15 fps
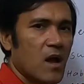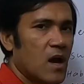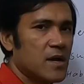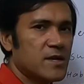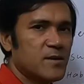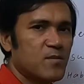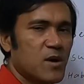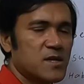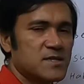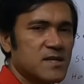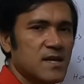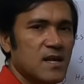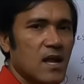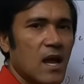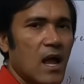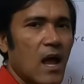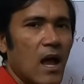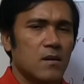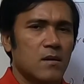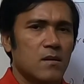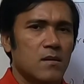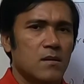100%.
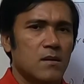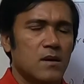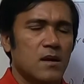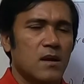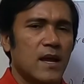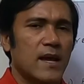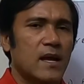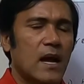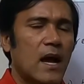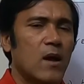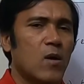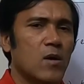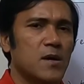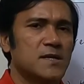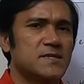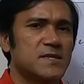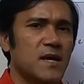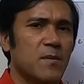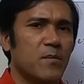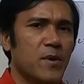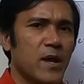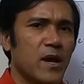Like I always
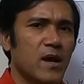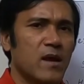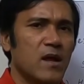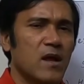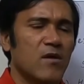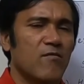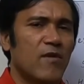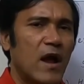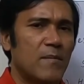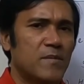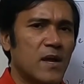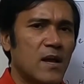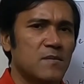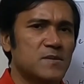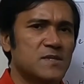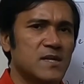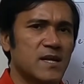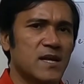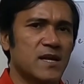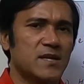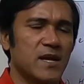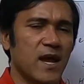say prayer 5 times
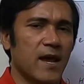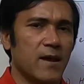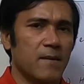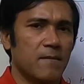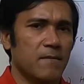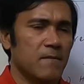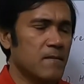in a day.